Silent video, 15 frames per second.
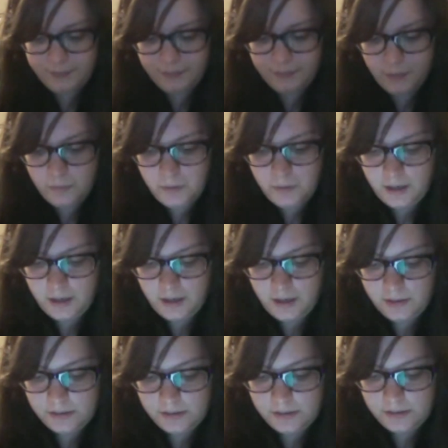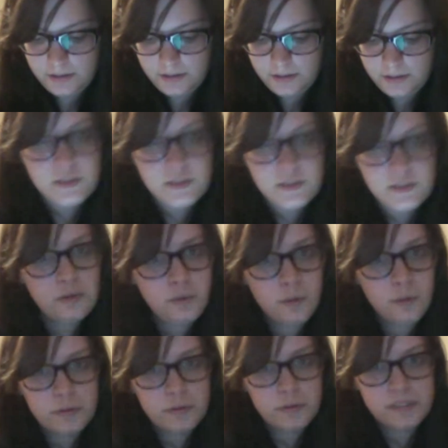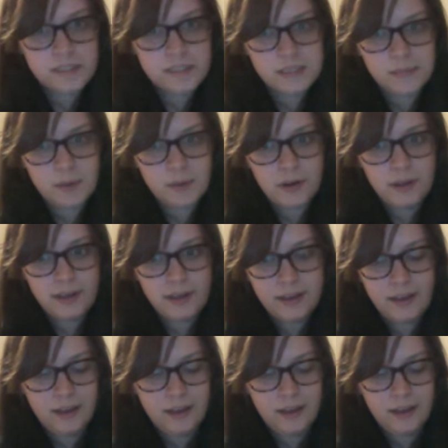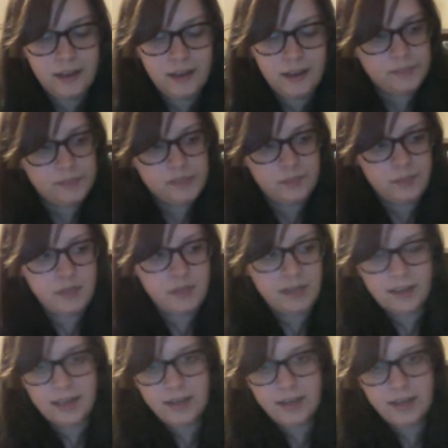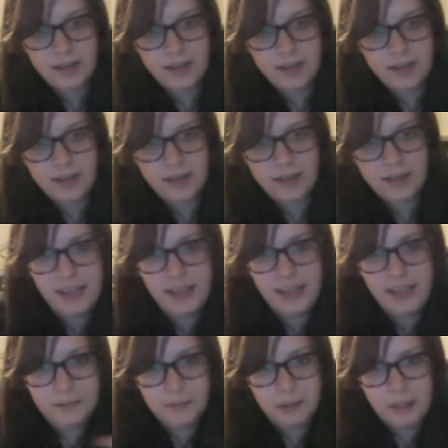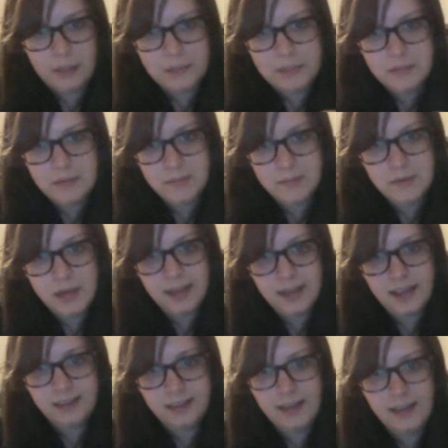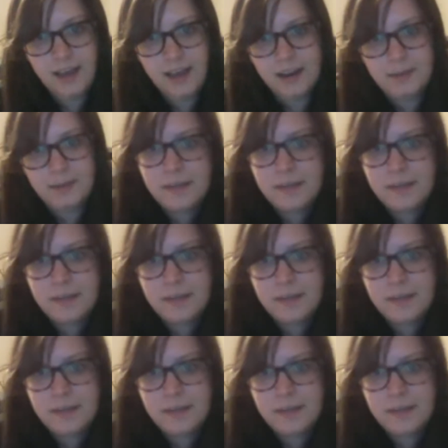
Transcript: What else? Good quotes in this book. Like, so I'm reading on Kindle, you get the highlighted blurbs that people highlight a lot, and I'm like,